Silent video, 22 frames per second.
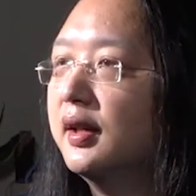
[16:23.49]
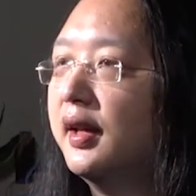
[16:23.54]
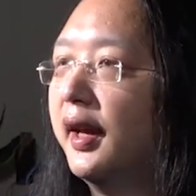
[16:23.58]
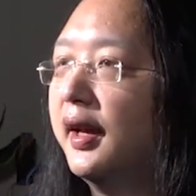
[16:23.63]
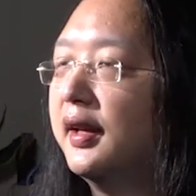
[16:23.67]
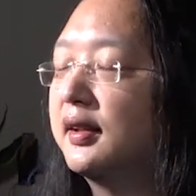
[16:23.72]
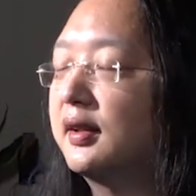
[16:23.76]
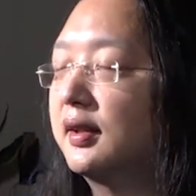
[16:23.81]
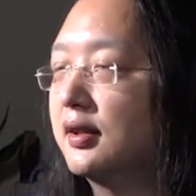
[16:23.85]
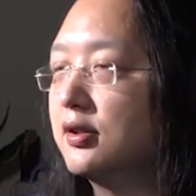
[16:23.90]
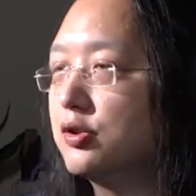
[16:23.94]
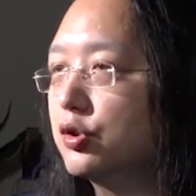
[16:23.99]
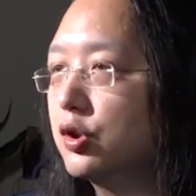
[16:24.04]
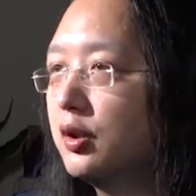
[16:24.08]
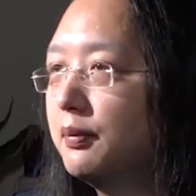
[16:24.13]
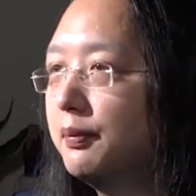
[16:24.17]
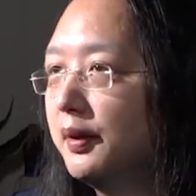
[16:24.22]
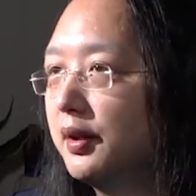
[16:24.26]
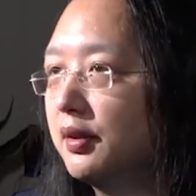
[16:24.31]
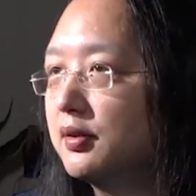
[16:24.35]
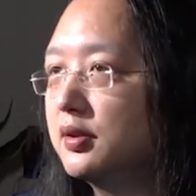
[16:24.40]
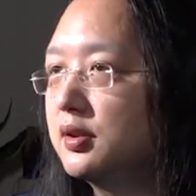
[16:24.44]
and
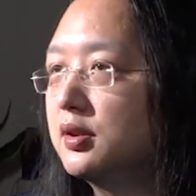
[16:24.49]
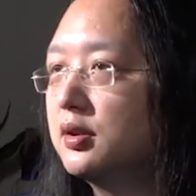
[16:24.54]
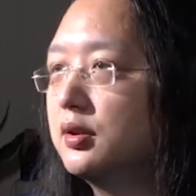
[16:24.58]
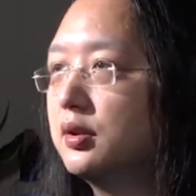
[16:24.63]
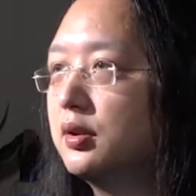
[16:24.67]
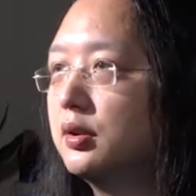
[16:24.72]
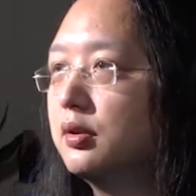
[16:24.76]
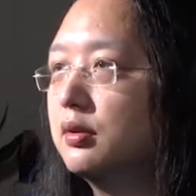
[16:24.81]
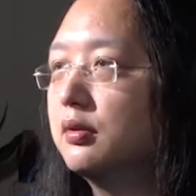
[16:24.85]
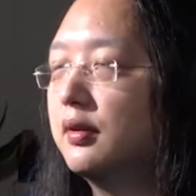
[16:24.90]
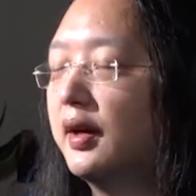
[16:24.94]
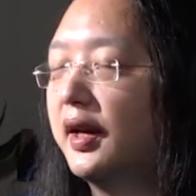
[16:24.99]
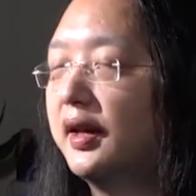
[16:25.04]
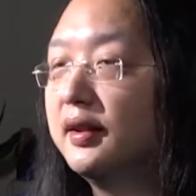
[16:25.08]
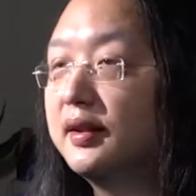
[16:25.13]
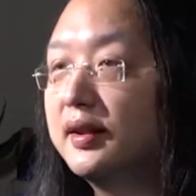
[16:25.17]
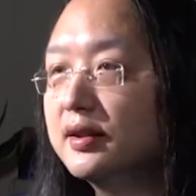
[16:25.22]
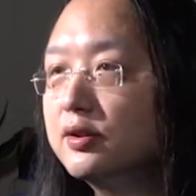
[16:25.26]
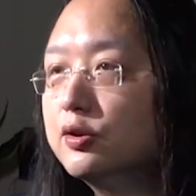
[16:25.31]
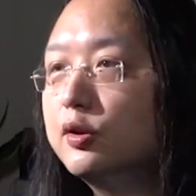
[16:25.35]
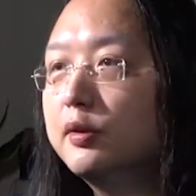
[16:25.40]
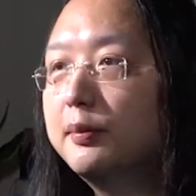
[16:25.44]
contributes to a
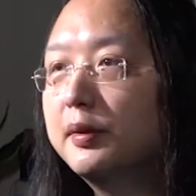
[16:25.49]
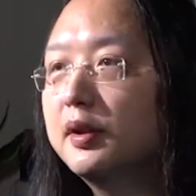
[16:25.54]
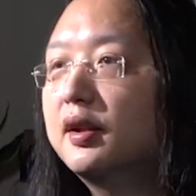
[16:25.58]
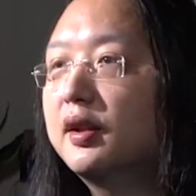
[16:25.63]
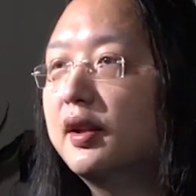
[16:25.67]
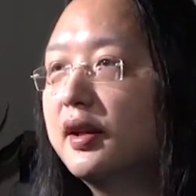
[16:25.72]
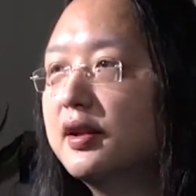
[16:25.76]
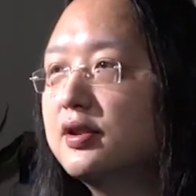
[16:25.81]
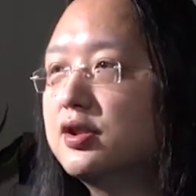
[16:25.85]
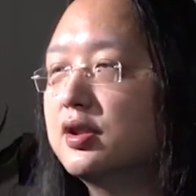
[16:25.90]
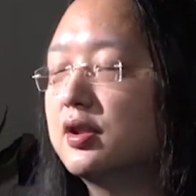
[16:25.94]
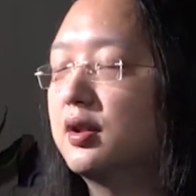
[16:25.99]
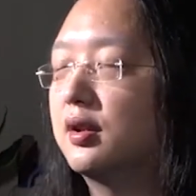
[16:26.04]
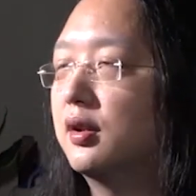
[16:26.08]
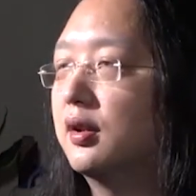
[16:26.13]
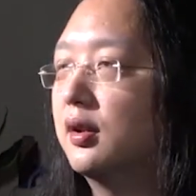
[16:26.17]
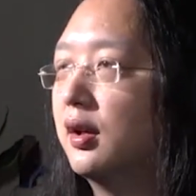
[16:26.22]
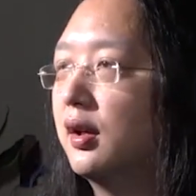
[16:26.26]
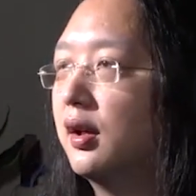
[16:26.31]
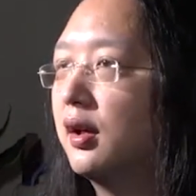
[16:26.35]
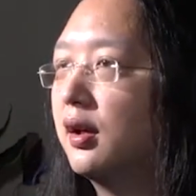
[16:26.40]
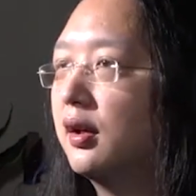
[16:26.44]
distributed ledger
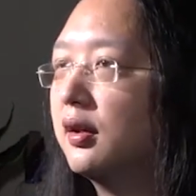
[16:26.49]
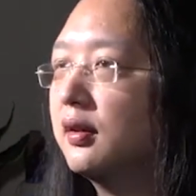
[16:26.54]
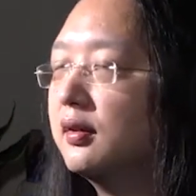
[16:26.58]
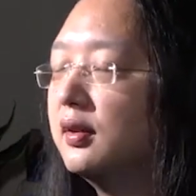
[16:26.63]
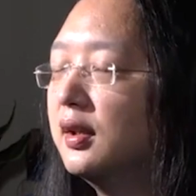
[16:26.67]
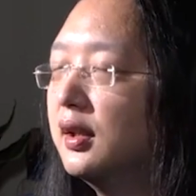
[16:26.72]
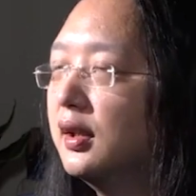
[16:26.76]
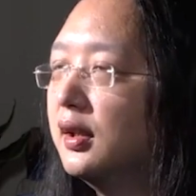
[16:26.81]
uh,